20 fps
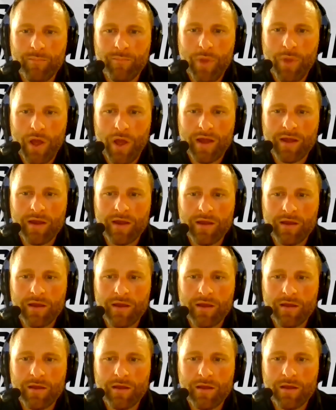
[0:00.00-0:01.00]
but
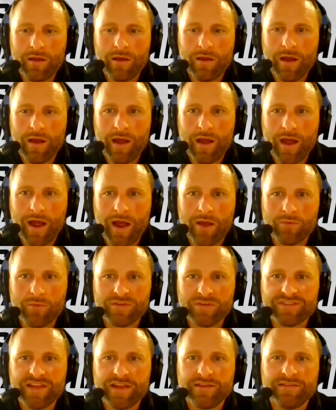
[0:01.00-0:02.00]
I
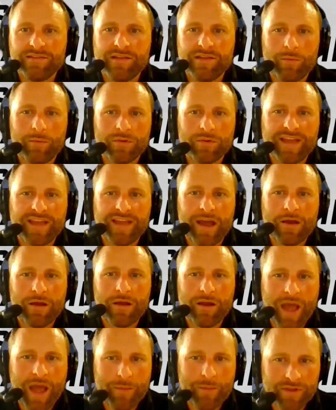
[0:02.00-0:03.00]
would say double down
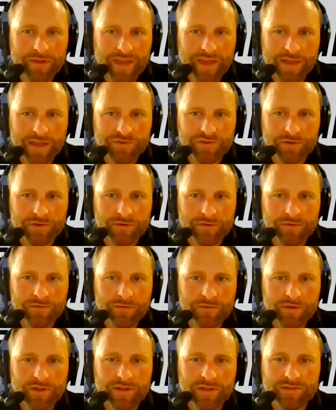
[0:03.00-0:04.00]
on application
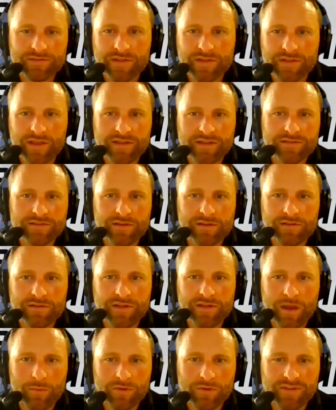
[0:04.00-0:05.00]
is is
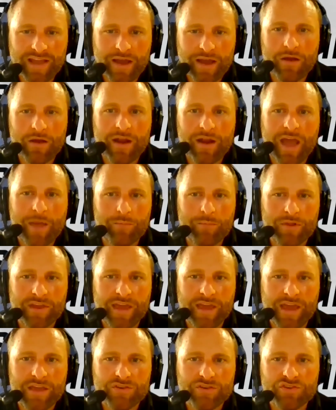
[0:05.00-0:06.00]
double down on
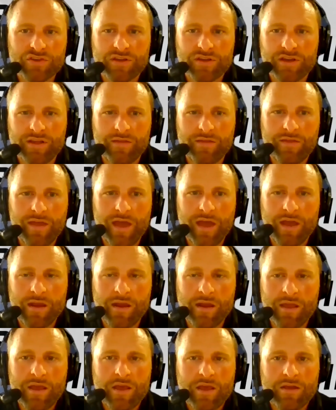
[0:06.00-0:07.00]
application and that
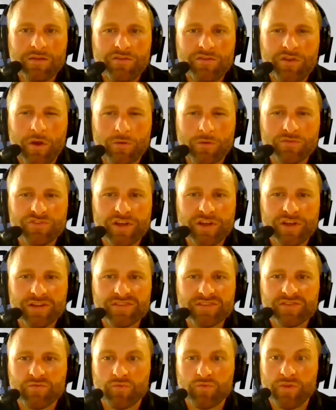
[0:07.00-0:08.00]
don't
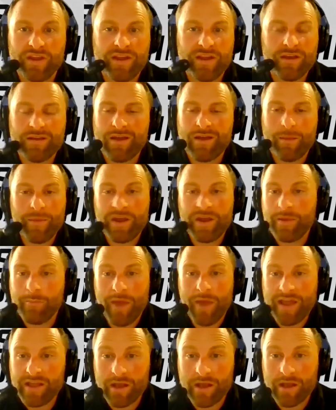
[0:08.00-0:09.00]
just read it. I mean, it
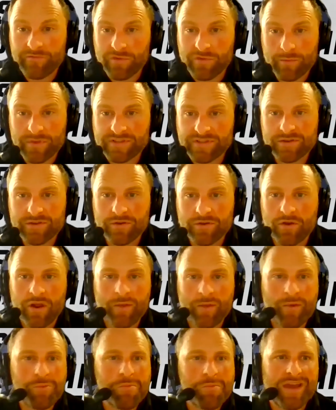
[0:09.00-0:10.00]
might come from
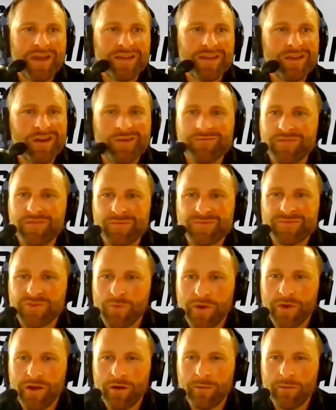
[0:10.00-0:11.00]
Instagram, it might come from
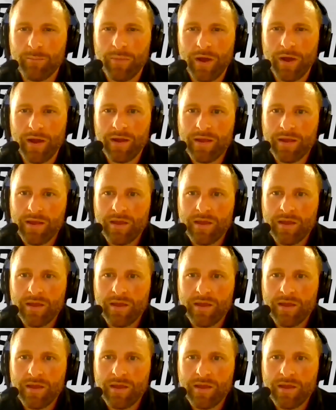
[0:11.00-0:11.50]
Twitter, but